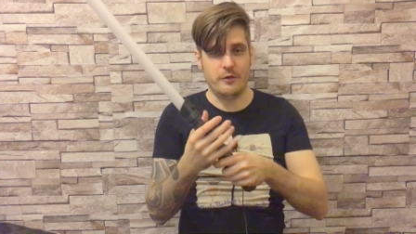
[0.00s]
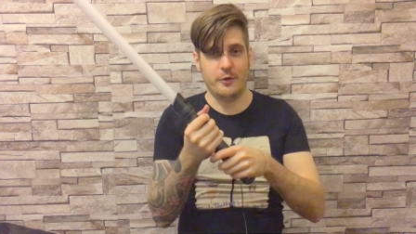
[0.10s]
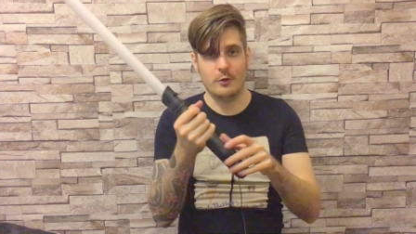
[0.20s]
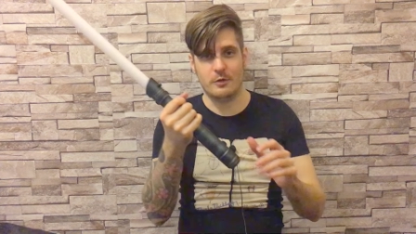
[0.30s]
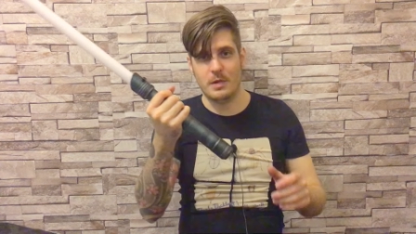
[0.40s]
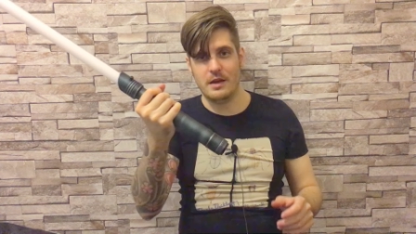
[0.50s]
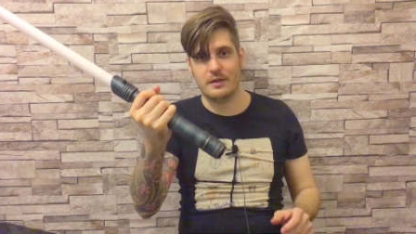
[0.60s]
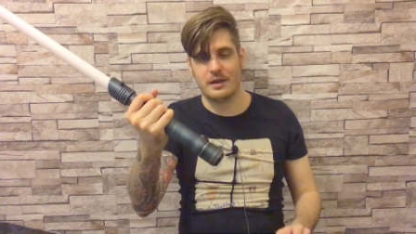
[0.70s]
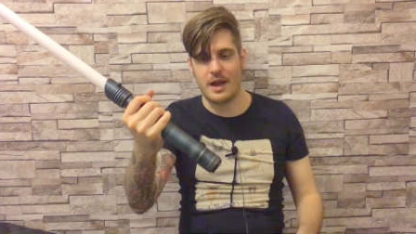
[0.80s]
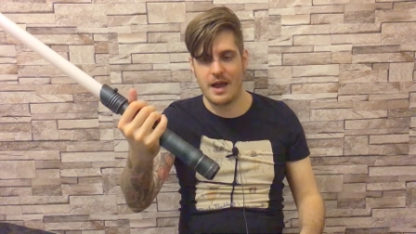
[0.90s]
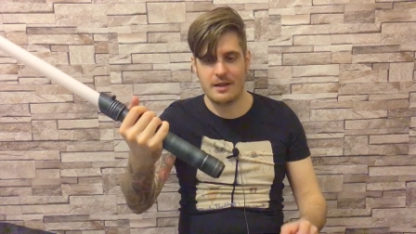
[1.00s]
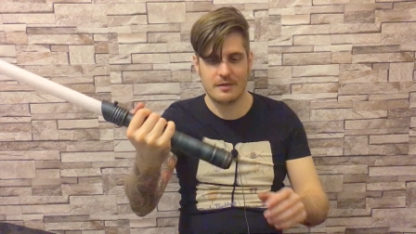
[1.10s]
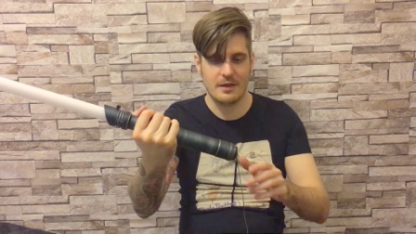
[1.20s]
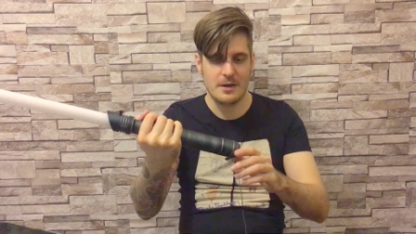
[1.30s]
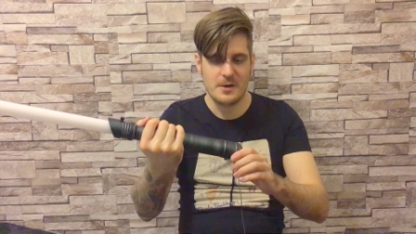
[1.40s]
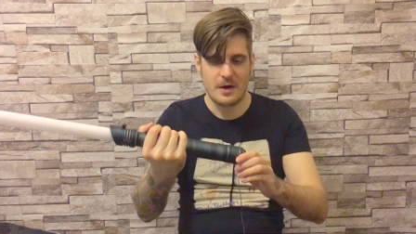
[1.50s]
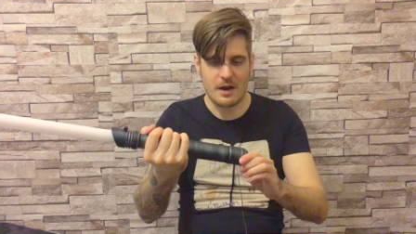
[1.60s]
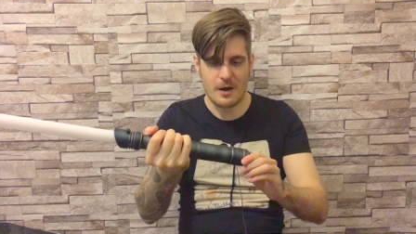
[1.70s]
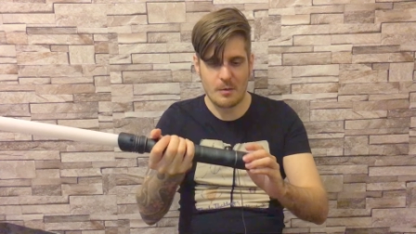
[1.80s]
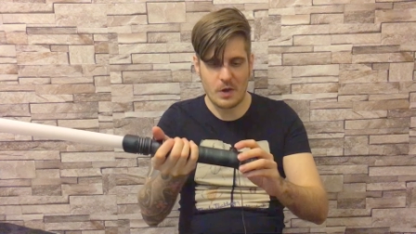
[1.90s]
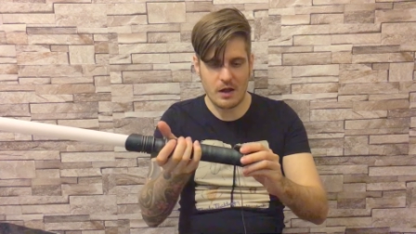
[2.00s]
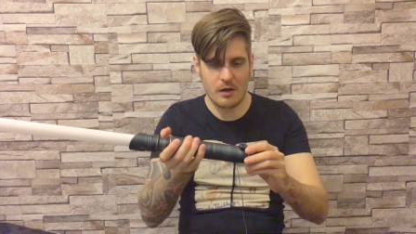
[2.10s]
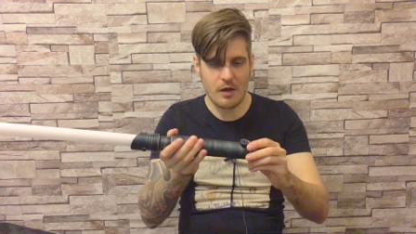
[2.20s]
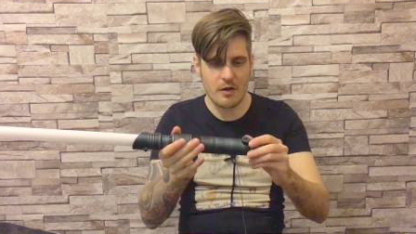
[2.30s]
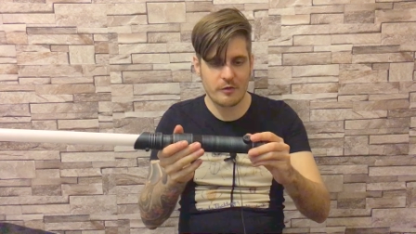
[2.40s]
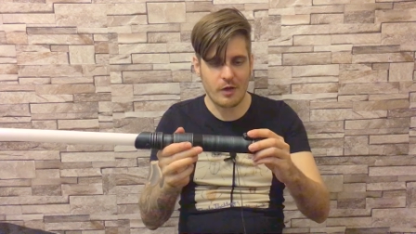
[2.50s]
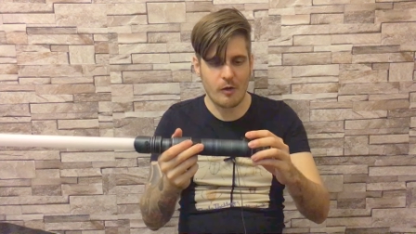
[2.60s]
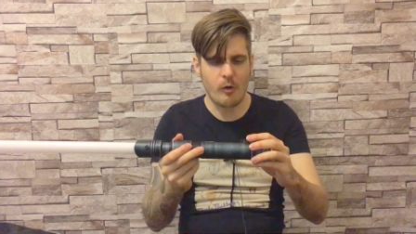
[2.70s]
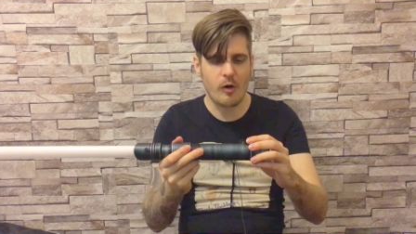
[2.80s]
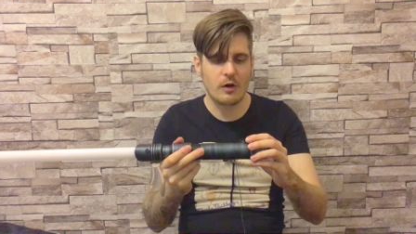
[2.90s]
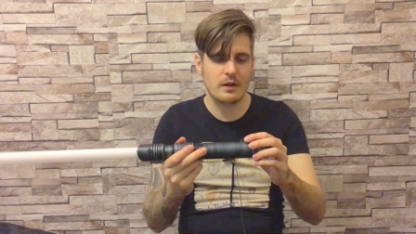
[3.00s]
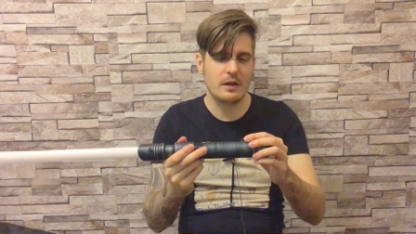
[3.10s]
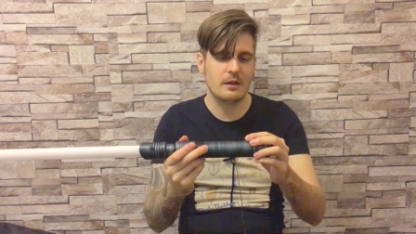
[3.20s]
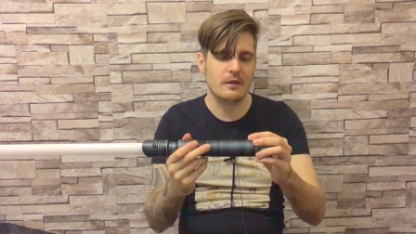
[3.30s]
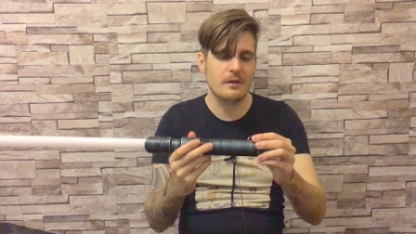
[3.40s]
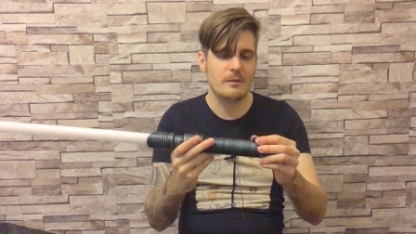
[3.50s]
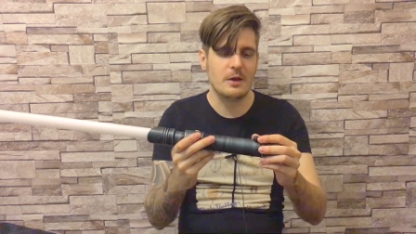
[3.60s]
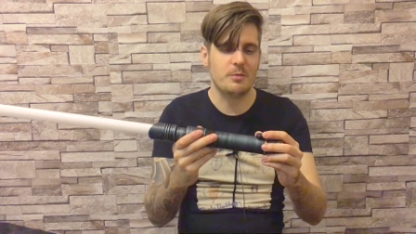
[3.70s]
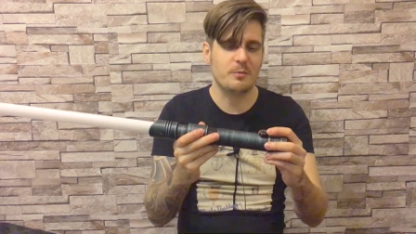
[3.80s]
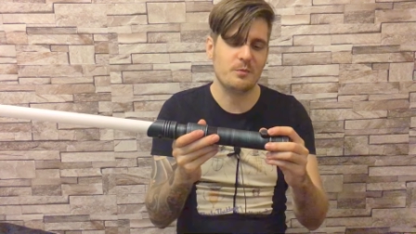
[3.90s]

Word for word: feels amazing in the hand um, I love oh the the the